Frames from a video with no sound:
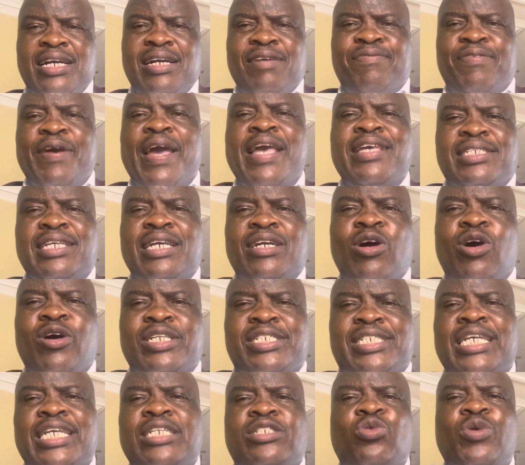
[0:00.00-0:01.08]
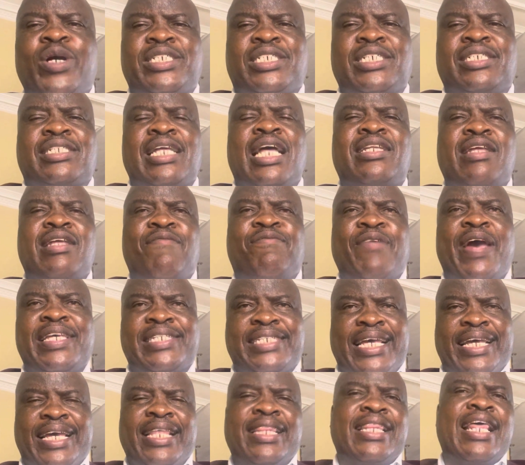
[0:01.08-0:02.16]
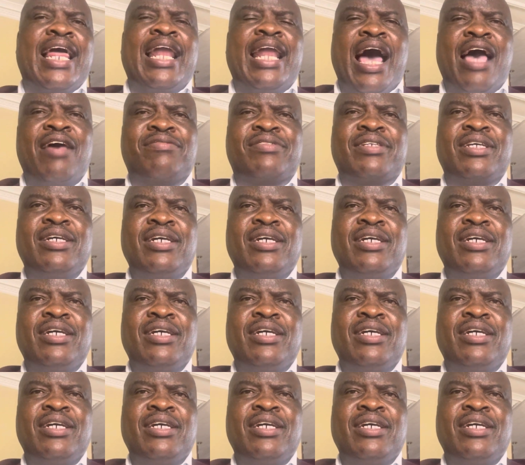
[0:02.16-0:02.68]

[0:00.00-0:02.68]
facing or situations that they're facing in their lives.